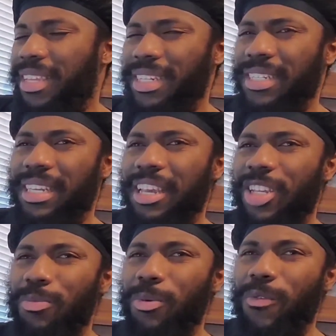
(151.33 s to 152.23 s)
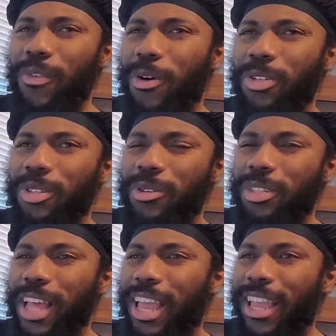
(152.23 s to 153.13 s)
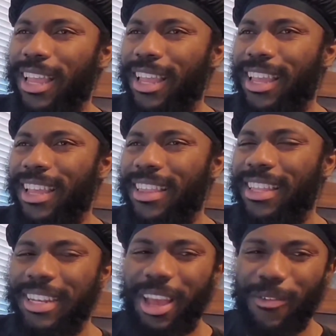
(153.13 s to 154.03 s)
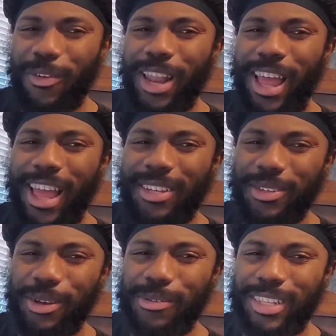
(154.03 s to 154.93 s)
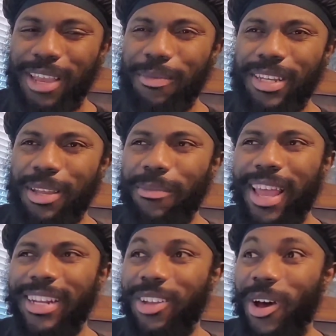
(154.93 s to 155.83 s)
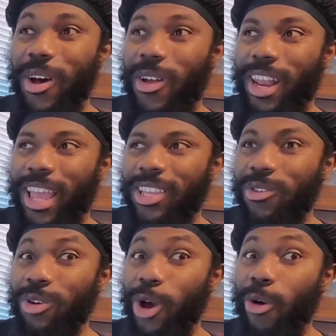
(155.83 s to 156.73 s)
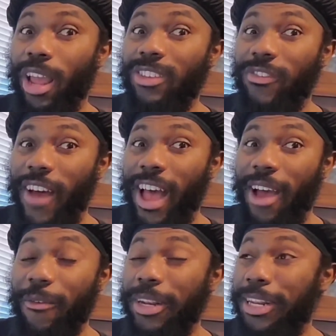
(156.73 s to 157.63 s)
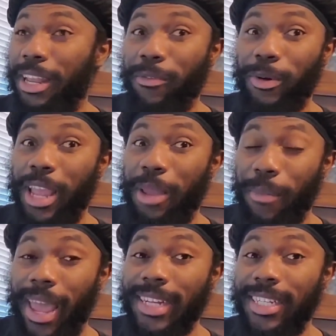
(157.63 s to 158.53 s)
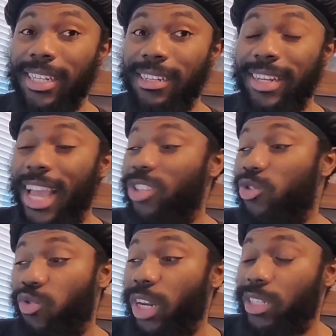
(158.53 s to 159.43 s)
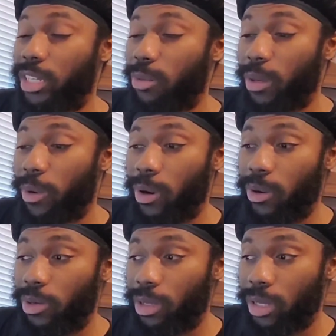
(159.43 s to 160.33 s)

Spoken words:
It just kills me when folks use, like, the devil lines, you know what I'm saying? Because I'm like, dawg, like, you know that's fire when the devil can't match it. That's crazy to me, bro.